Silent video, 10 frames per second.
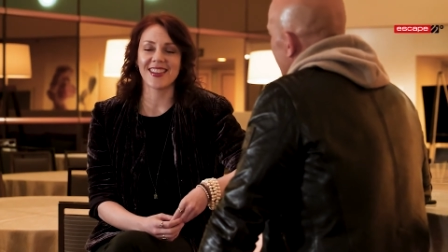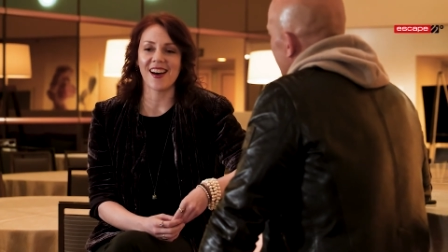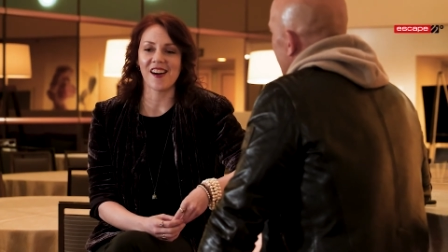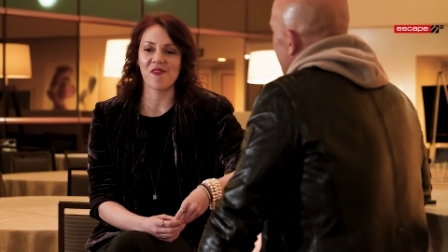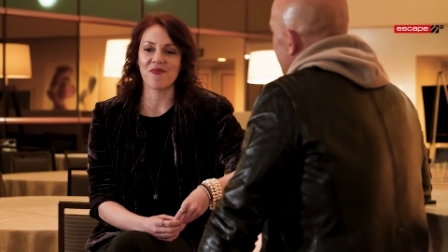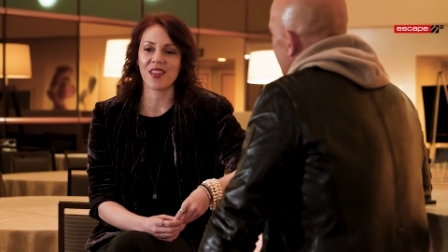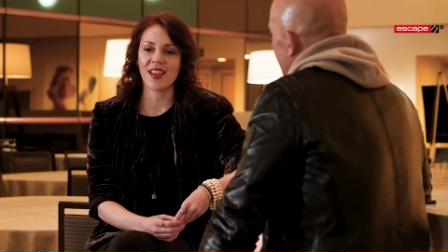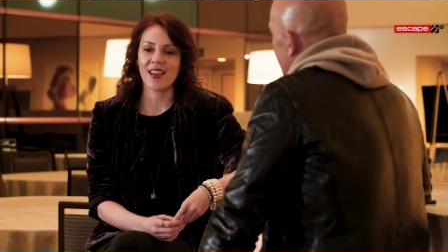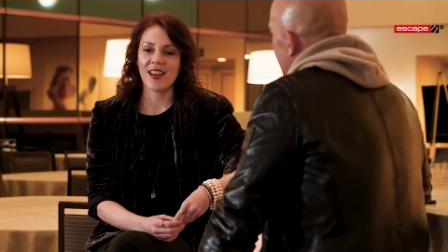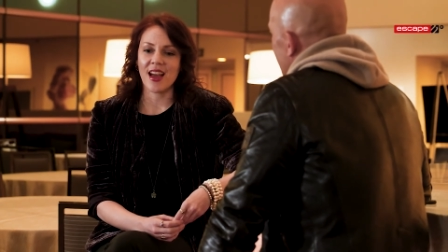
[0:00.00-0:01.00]
Mm. Um,
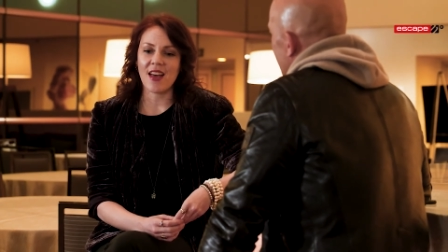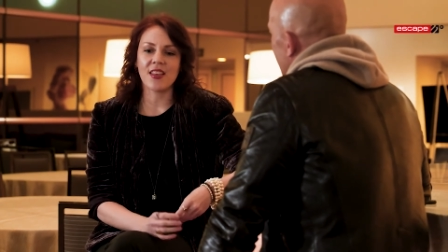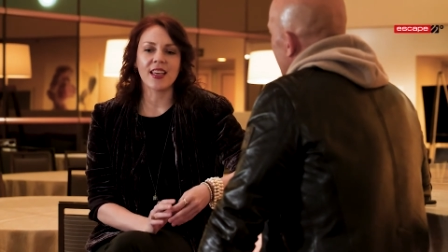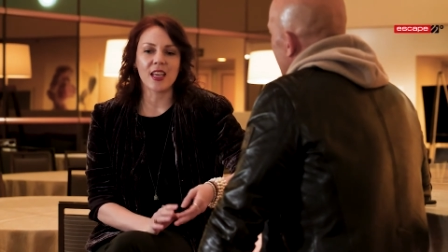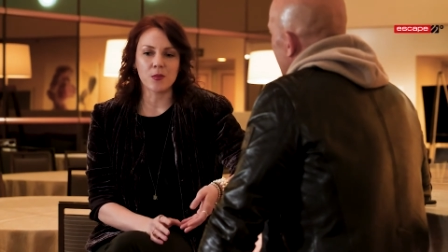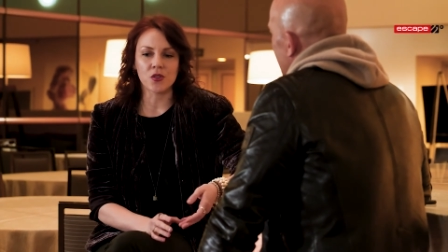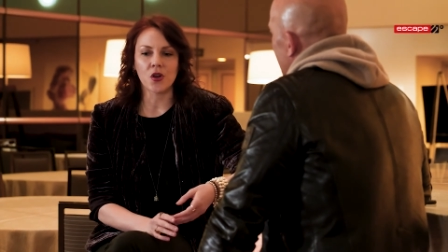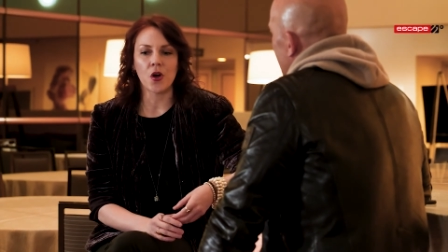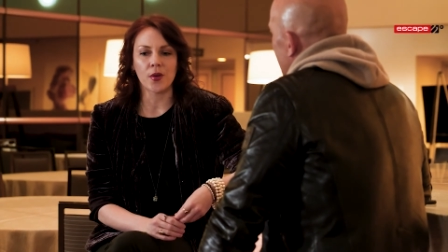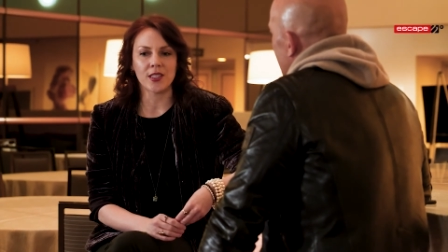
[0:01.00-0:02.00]
and the games
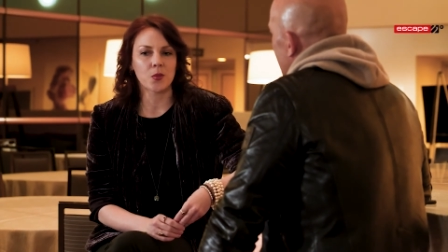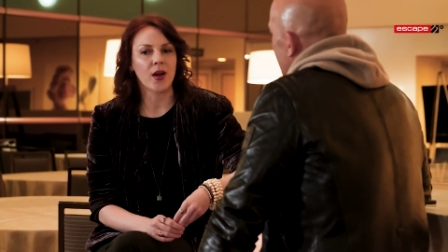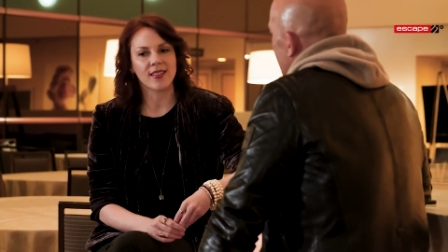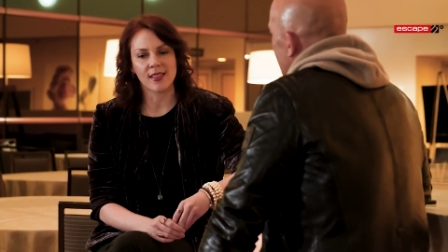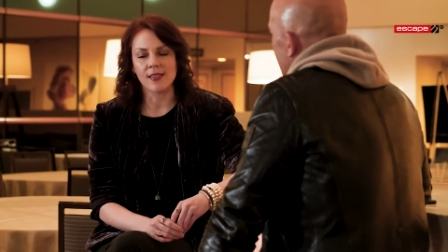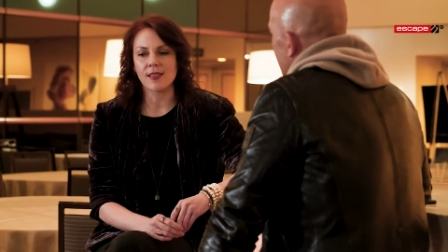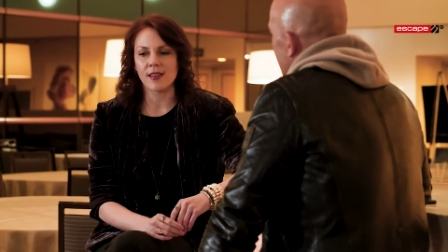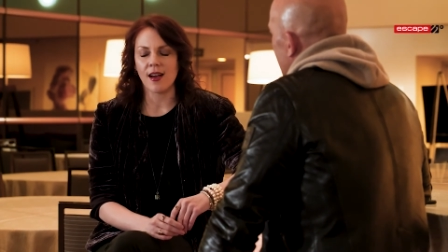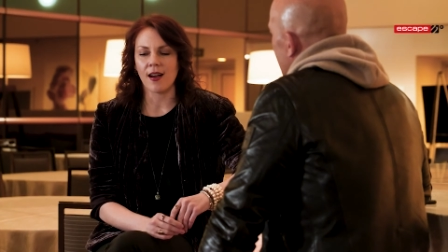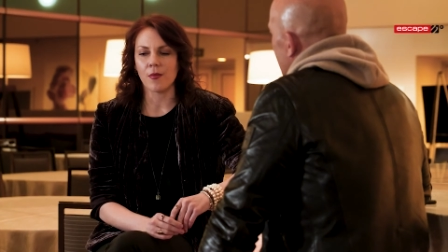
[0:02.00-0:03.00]
are always present.
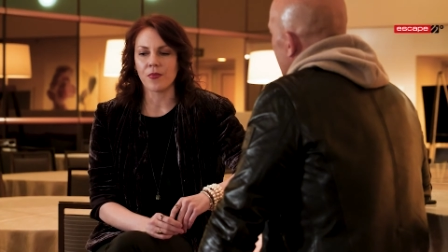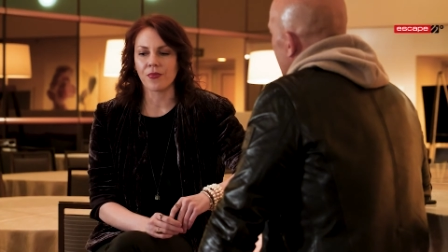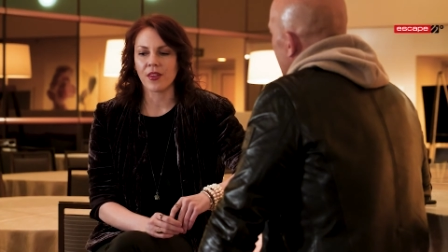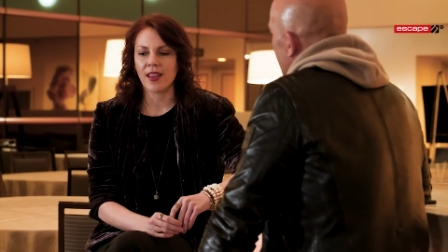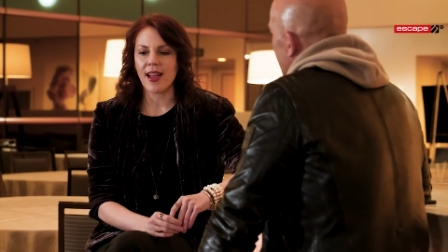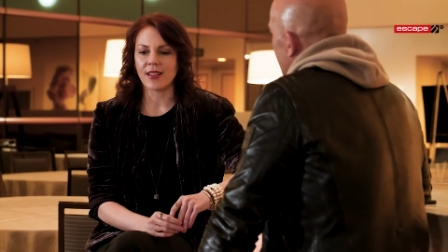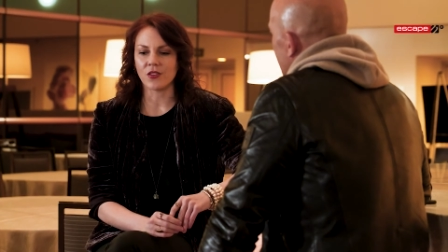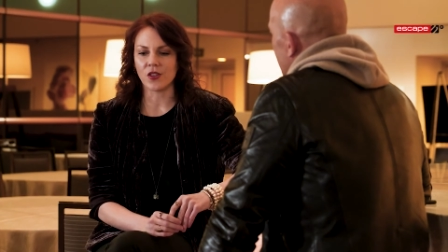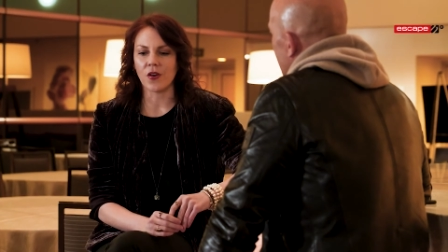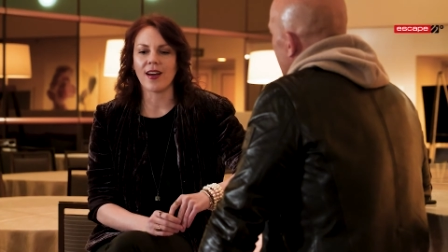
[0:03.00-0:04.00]
Um,
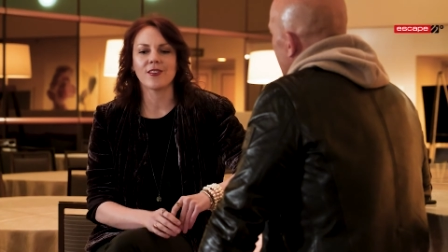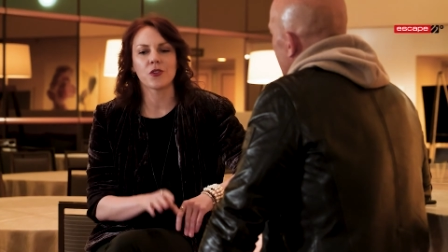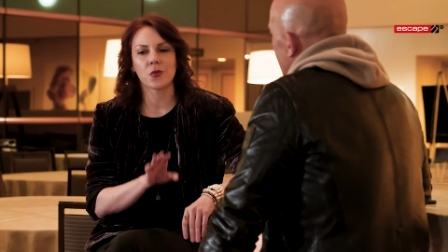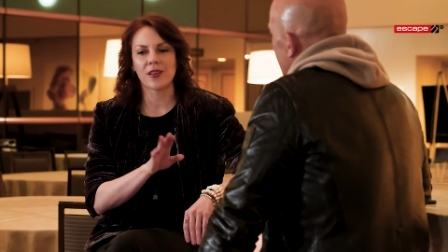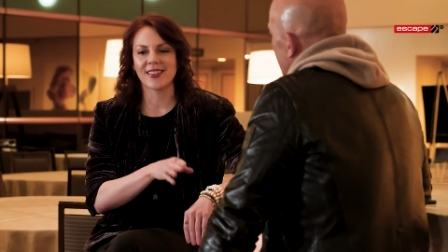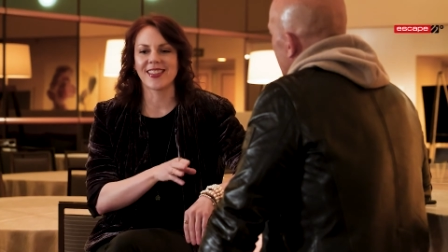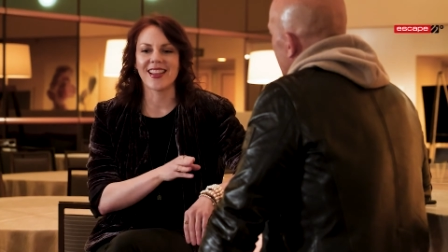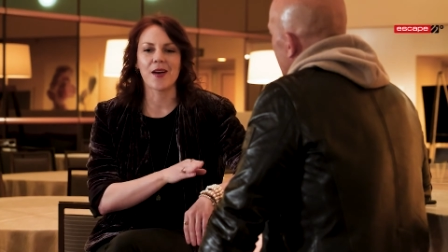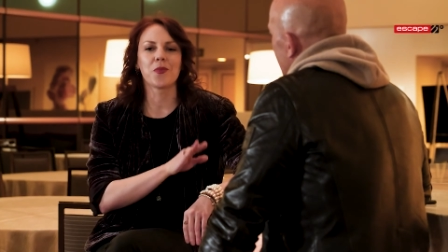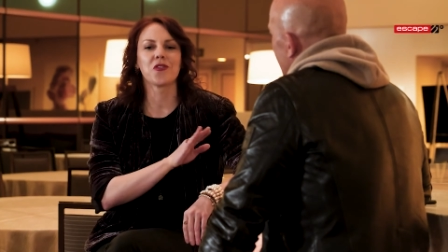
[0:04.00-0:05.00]
and so I just want to say
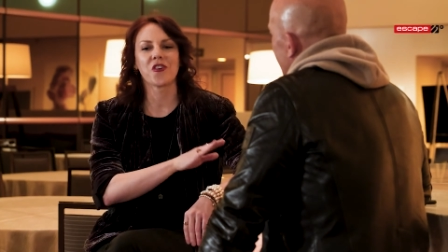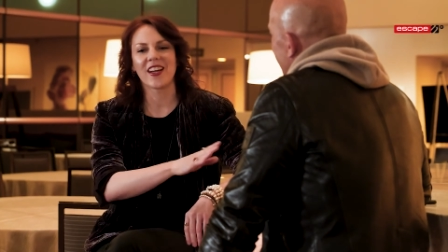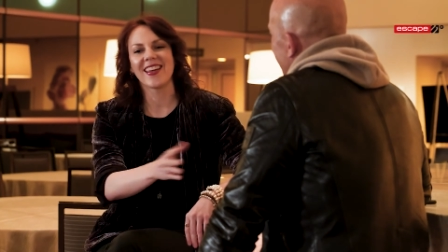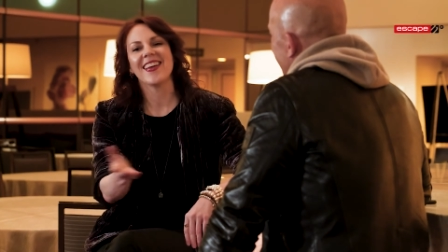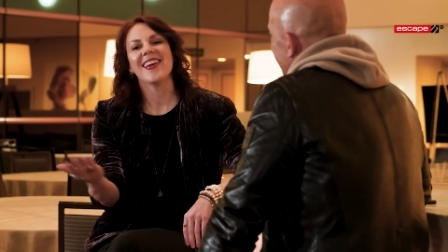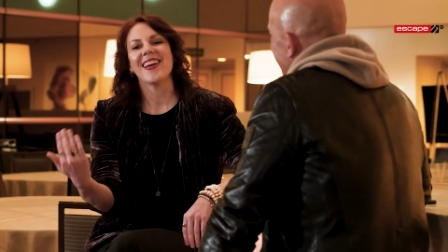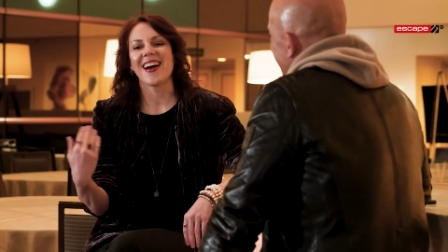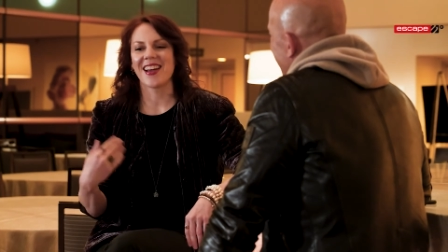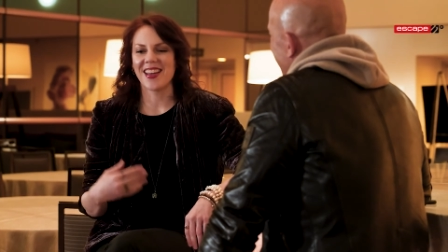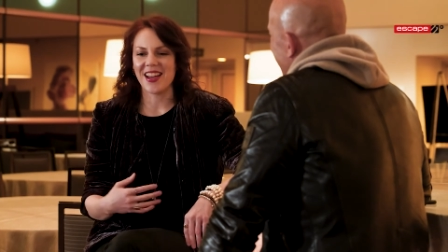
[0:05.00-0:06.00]
that before I,
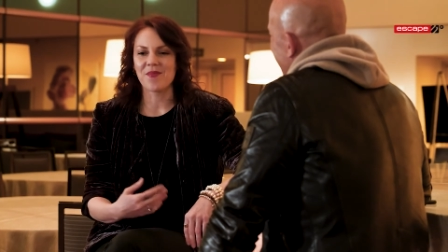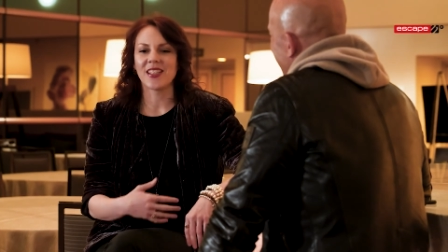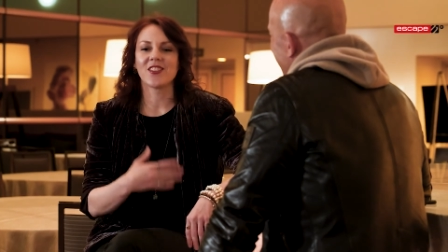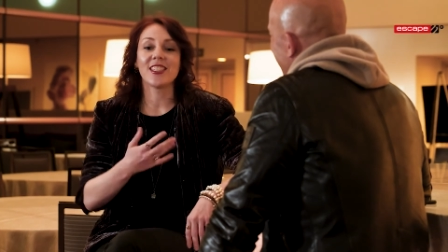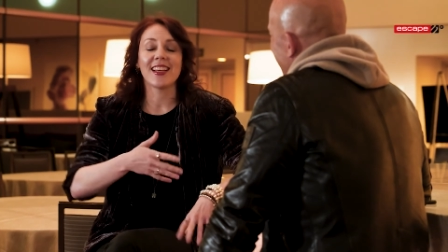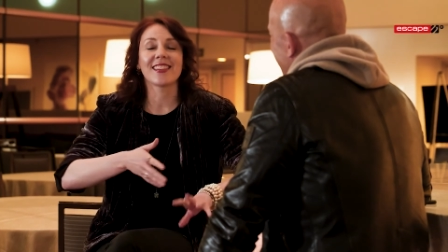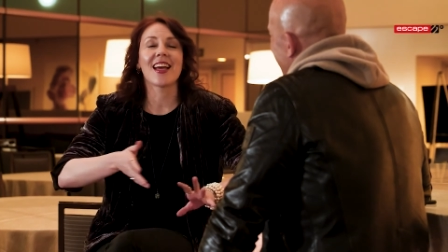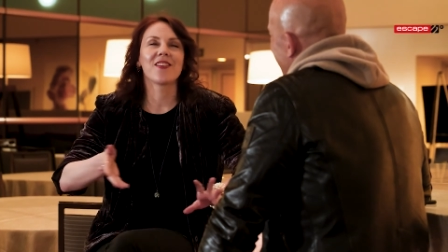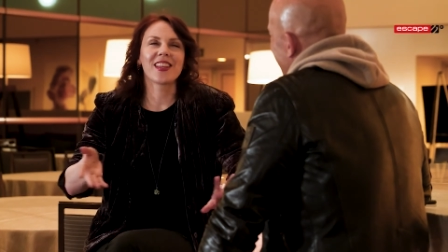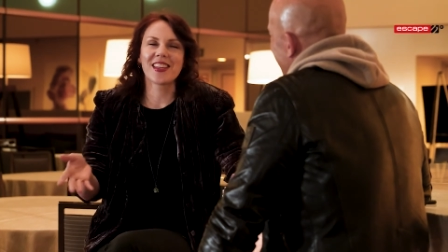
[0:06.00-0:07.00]
I, I, mention, yes,
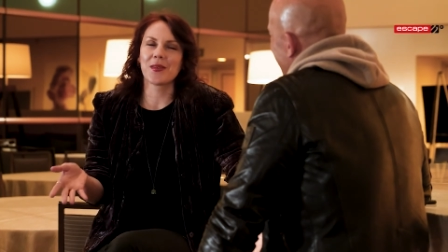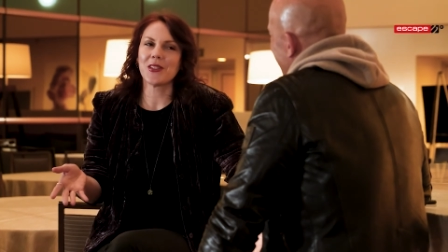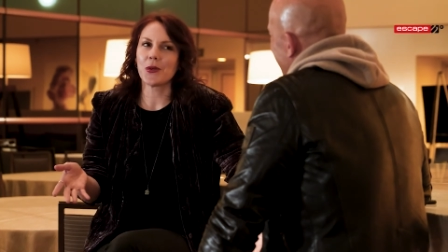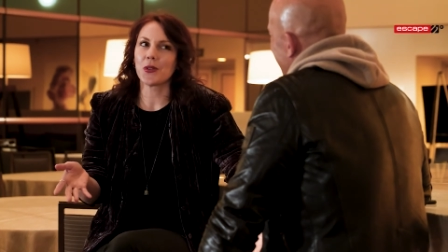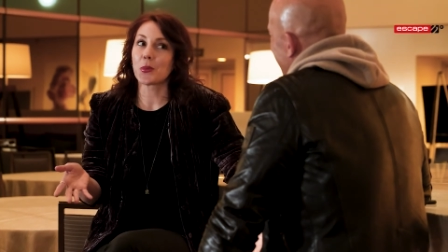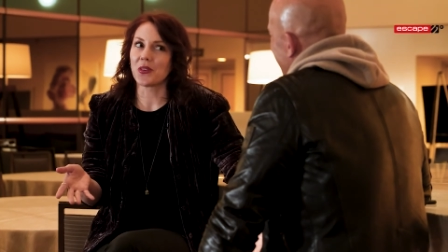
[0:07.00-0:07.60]
everything we do is